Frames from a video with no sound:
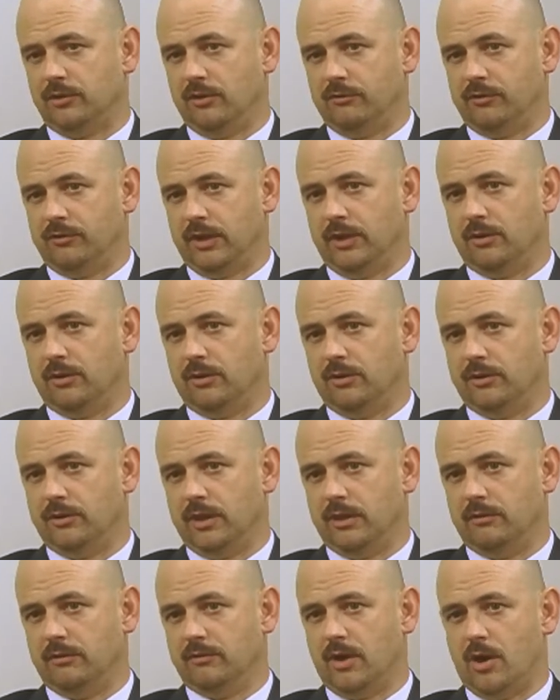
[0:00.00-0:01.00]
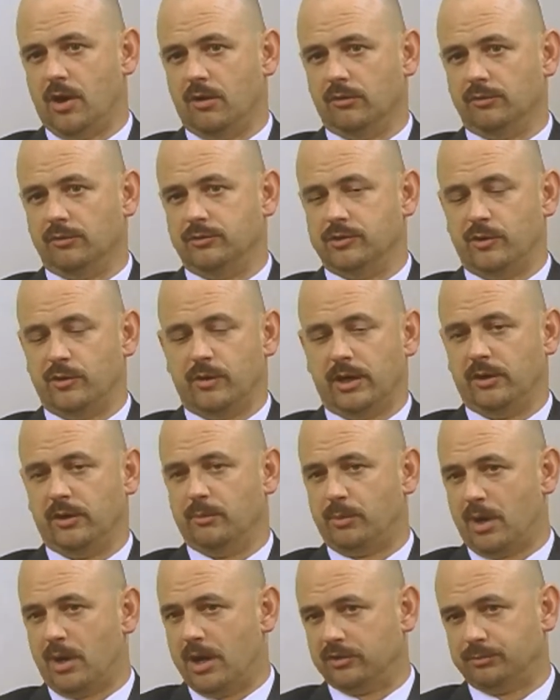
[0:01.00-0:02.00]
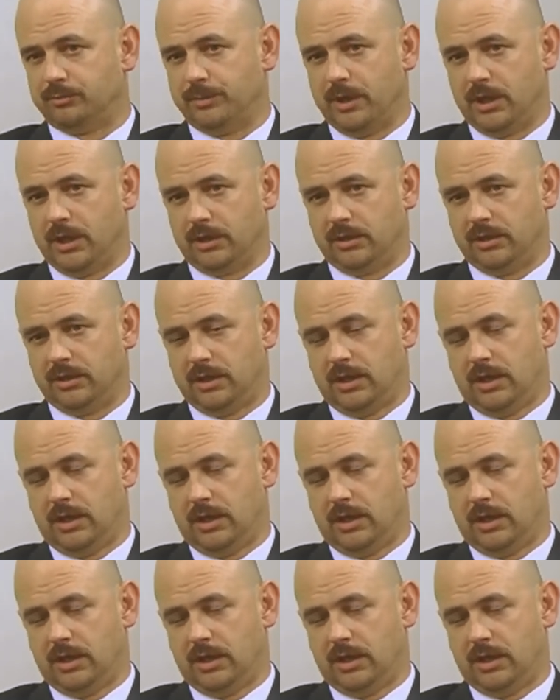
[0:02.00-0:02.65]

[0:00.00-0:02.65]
in the field that involved generating the prospect